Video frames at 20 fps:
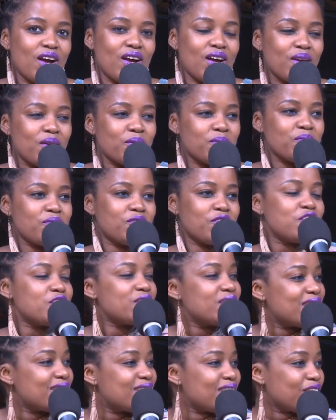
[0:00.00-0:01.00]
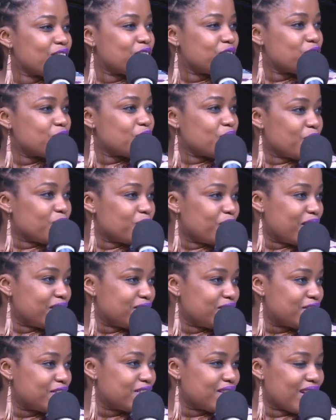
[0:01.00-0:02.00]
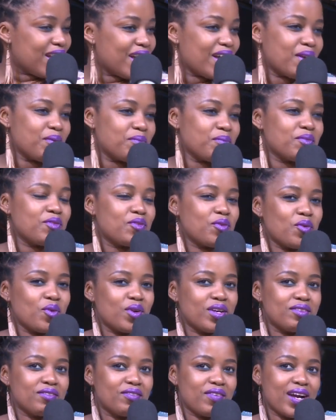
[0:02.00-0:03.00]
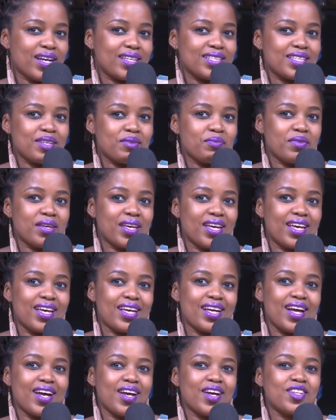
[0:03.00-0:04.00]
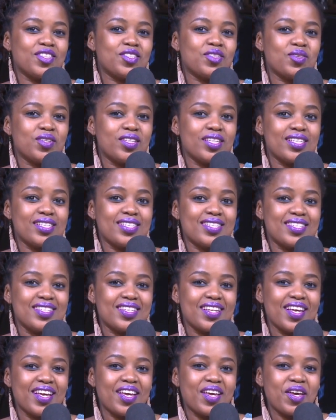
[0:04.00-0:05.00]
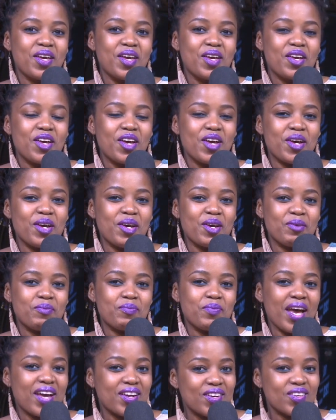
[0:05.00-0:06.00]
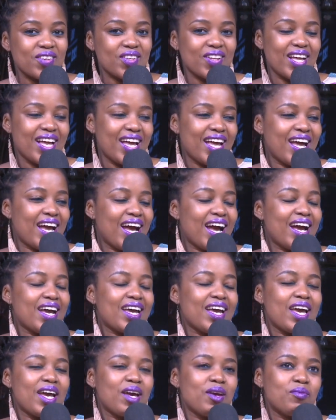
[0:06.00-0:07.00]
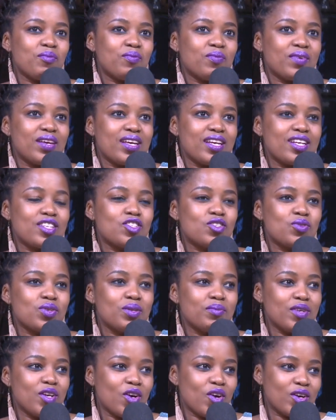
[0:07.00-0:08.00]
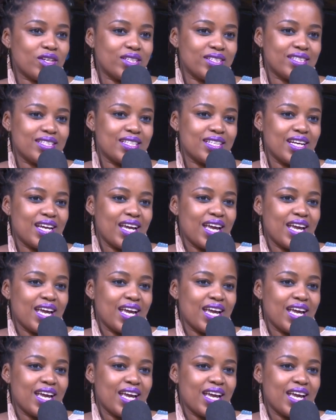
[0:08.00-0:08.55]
Firstly, thank you so much for inviting me to this panel. I am extremely honored.